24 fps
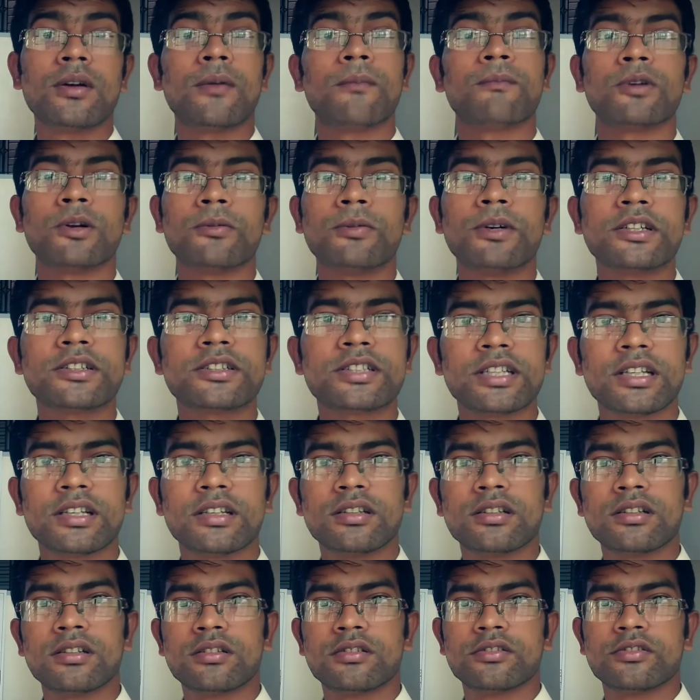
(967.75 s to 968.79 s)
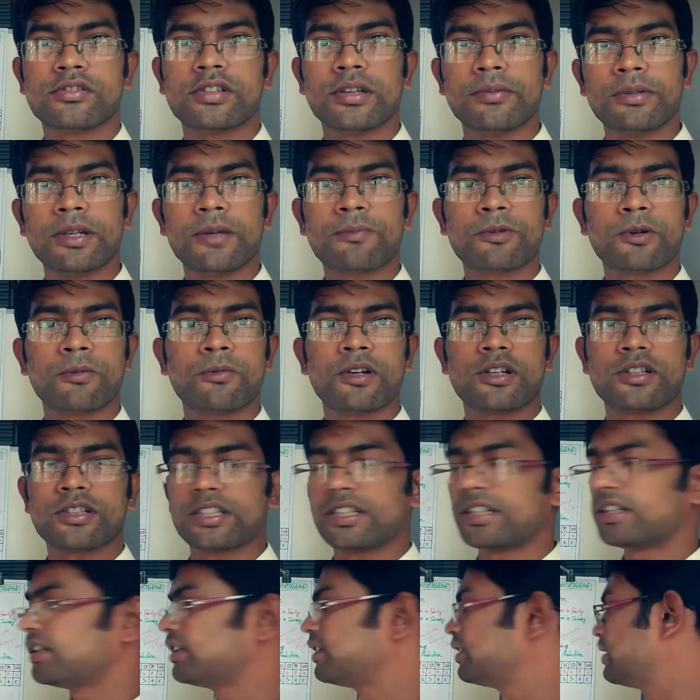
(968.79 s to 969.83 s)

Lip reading: poverty, severe poverty,